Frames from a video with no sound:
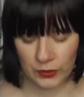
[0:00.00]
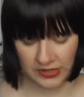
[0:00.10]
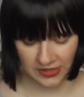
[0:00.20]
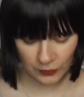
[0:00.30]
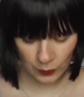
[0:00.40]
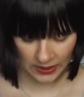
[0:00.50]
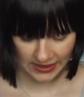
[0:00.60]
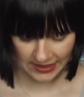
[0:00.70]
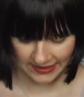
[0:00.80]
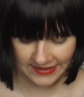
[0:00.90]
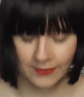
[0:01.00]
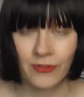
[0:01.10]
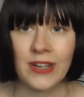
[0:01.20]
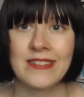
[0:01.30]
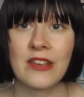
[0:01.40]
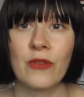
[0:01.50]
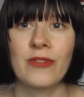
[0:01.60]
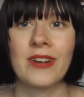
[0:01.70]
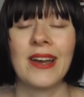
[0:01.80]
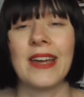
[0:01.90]
which is when I had some friends
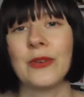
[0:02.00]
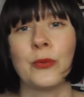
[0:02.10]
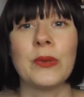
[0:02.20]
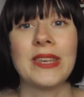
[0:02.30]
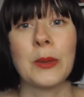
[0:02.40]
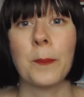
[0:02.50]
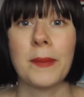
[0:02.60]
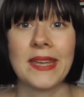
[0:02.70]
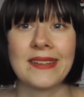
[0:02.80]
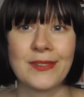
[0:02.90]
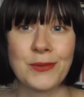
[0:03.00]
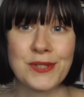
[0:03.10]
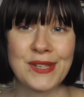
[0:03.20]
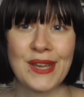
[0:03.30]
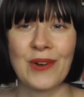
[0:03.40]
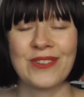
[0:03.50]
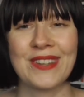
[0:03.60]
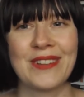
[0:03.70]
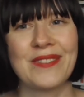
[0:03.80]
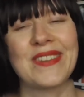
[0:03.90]
over and we made sushi
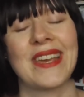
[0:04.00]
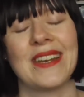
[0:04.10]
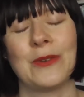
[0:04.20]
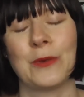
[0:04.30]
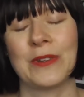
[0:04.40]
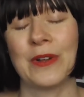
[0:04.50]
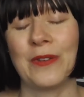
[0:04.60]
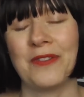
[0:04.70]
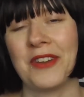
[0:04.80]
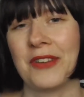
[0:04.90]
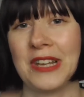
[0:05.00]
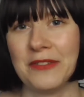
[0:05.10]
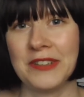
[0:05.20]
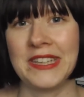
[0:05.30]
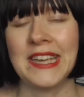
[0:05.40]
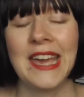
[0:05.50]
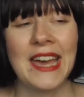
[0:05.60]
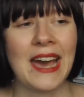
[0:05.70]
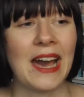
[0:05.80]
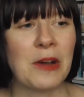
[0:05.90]
ourselves, and it was all very lovely.
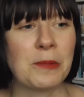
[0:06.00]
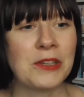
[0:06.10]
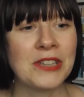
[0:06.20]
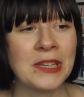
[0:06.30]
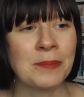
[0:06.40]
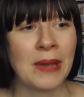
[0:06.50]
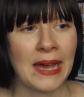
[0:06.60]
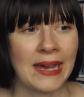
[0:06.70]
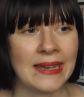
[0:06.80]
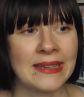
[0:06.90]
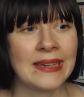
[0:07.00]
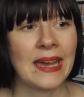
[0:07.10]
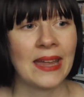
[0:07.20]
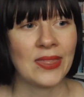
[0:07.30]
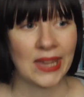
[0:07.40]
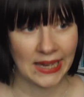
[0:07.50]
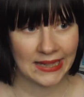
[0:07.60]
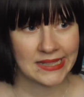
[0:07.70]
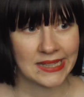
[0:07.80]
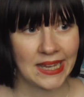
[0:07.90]
Looking back at that,